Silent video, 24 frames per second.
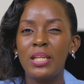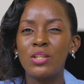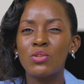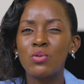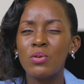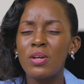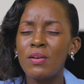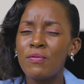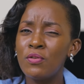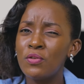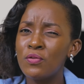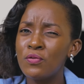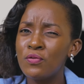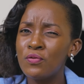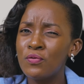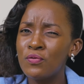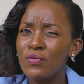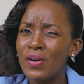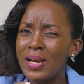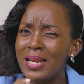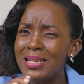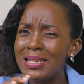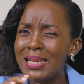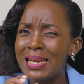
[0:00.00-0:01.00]
So if you
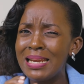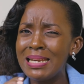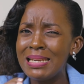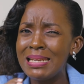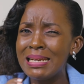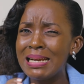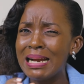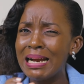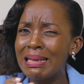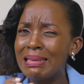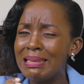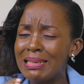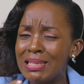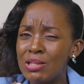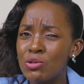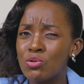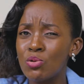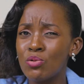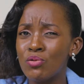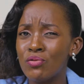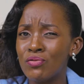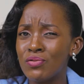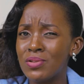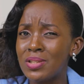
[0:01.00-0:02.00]
find any hint
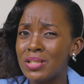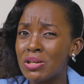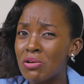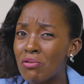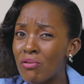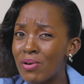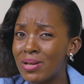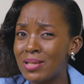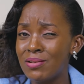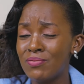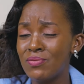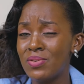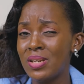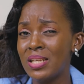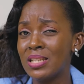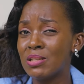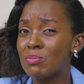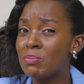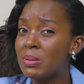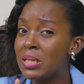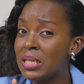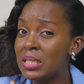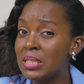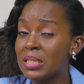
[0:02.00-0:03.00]
of secretiveness,
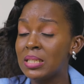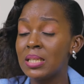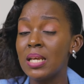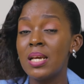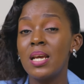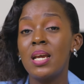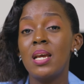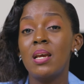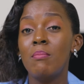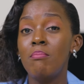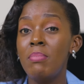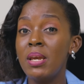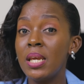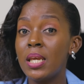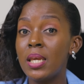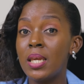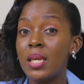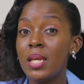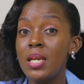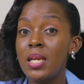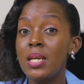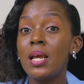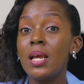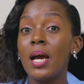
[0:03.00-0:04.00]
please be
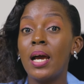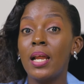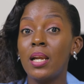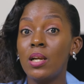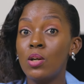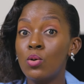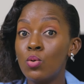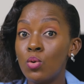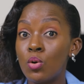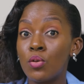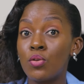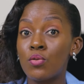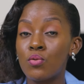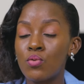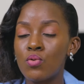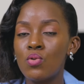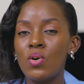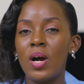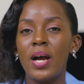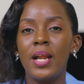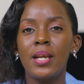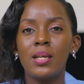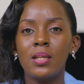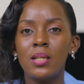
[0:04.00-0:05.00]
keen and look through
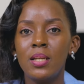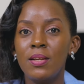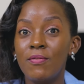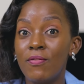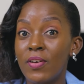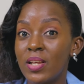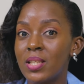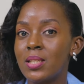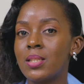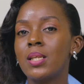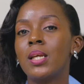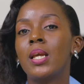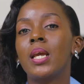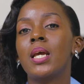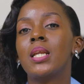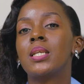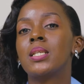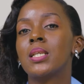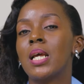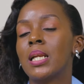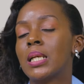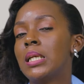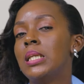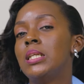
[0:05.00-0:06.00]
and investigate,
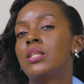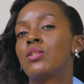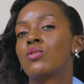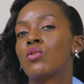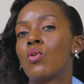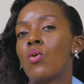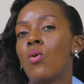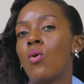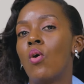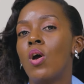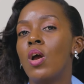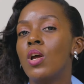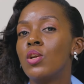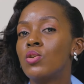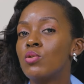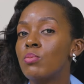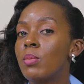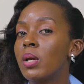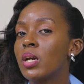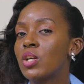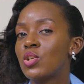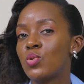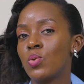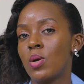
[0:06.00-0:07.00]
at least to
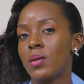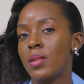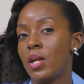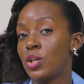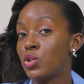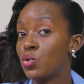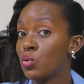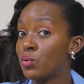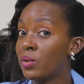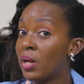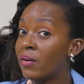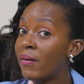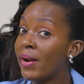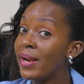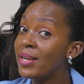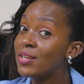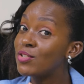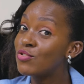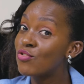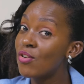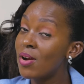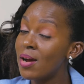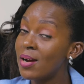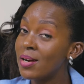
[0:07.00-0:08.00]
make sure that you're on the right
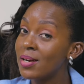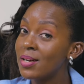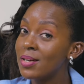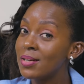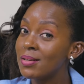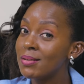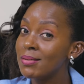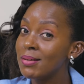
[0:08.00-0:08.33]
track.